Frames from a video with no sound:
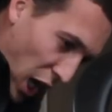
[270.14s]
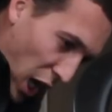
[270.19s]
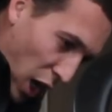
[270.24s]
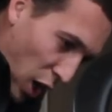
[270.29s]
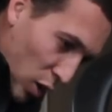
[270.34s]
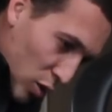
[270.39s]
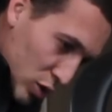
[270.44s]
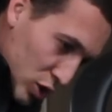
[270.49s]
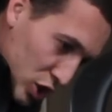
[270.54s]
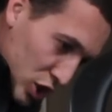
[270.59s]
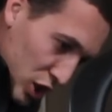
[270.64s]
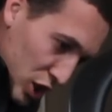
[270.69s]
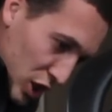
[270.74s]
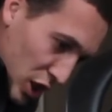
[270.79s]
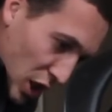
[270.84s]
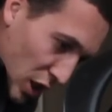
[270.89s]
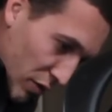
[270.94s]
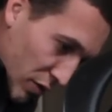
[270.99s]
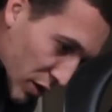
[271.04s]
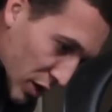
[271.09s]

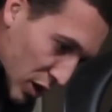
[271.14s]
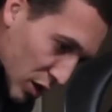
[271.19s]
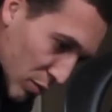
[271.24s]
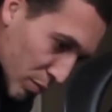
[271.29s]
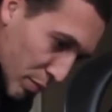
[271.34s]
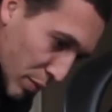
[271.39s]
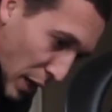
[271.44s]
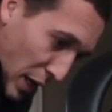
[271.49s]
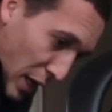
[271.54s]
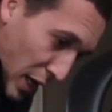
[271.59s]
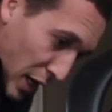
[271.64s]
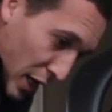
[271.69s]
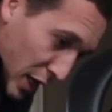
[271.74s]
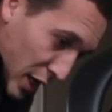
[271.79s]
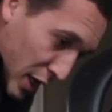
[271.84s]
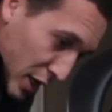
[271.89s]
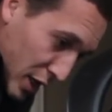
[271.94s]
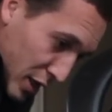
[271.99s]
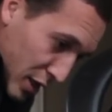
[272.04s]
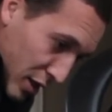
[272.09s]
Ouchie, I'm in
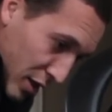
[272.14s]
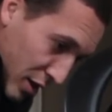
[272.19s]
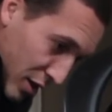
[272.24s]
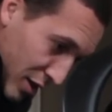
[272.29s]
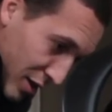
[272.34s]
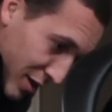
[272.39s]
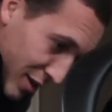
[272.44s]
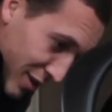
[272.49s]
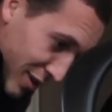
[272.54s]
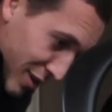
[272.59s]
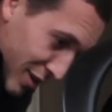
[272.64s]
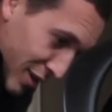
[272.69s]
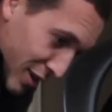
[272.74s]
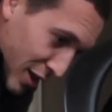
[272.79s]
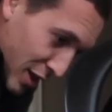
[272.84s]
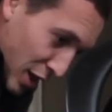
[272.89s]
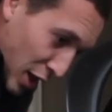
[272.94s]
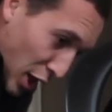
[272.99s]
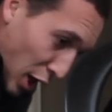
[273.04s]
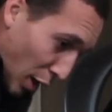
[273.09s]
pain.
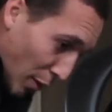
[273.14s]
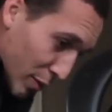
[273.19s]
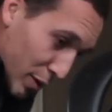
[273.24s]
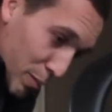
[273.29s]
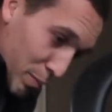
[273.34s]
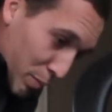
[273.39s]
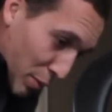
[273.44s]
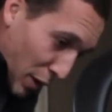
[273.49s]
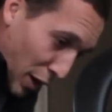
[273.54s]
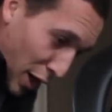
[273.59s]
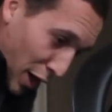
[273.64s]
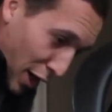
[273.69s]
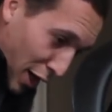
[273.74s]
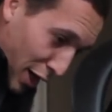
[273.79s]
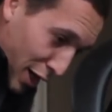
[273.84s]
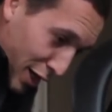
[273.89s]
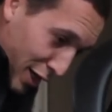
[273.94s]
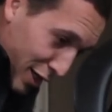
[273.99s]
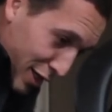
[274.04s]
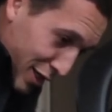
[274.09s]
I'm in
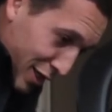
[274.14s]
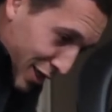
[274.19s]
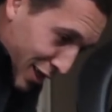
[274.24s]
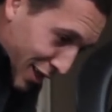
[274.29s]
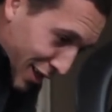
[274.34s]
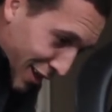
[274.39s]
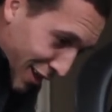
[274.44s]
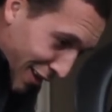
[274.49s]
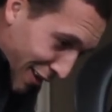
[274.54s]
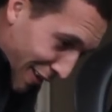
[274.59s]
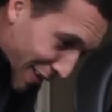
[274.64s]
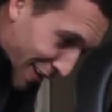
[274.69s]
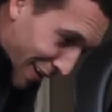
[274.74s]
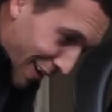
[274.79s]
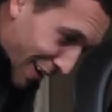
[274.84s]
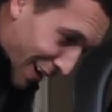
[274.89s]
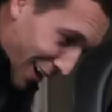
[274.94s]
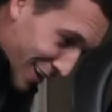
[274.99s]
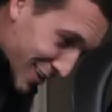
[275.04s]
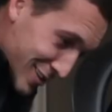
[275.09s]
pain.
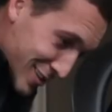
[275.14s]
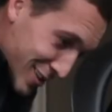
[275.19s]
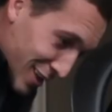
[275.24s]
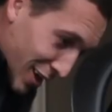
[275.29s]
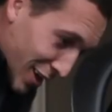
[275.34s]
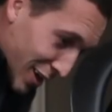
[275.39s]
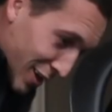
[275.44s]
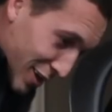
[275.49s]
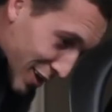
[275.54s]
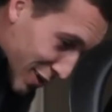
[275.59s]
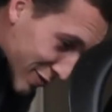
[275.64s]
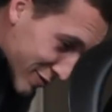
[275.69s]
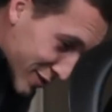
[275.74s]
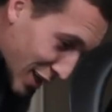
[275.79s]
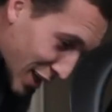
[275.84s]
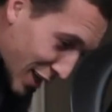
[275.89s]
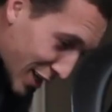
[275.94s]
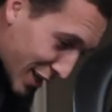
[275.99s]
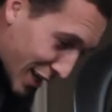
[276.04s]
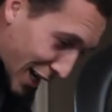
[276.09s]
I done it, I've done